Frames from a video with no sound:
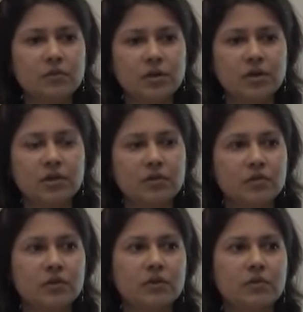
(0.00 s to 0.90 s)
really
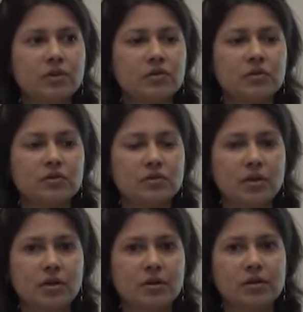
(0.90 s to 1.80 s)
interesting research
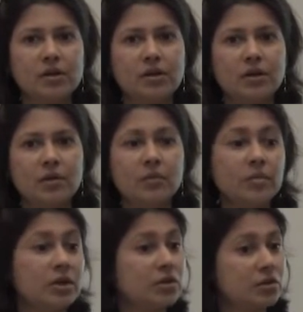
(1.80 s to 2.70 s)
on
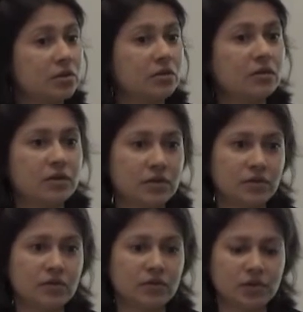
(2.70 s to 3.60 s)
women engineers in
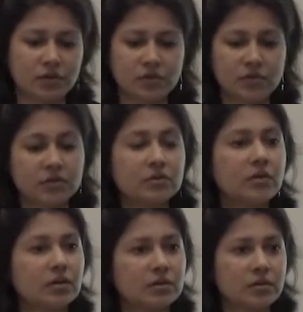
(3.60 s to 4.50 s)
industry. So she's going to
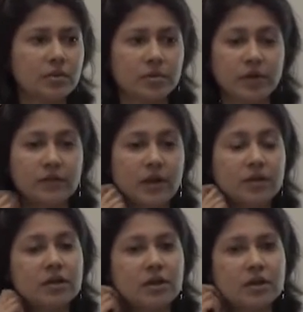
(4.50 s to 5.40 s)
talk a little bit about
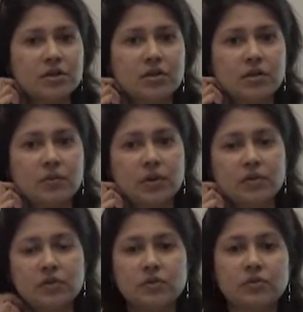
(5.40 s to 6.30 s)
that. She
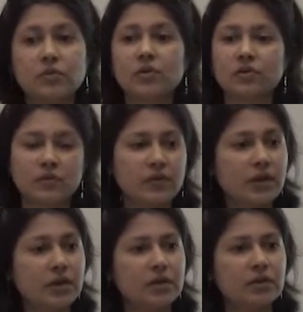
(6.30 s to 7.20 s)
wants to do a
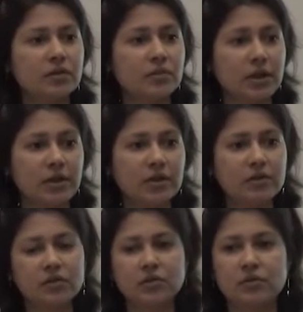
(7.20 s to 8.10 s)
survey and get some data.
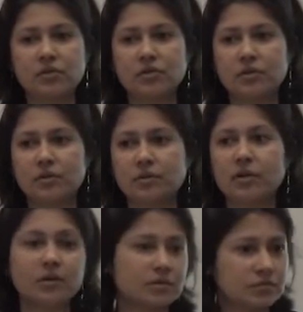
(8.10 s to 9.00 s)
So she's going to
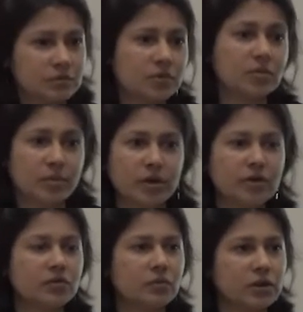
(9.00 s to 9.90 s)
talk a little bit about
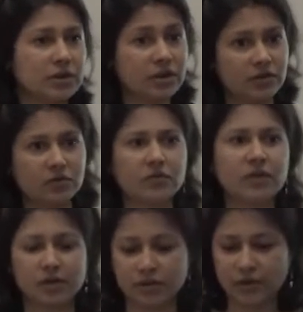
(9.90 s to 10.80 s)
that so we can take a
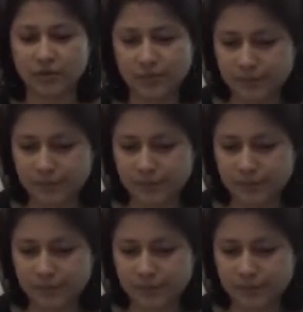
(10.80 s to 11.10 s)
survey today.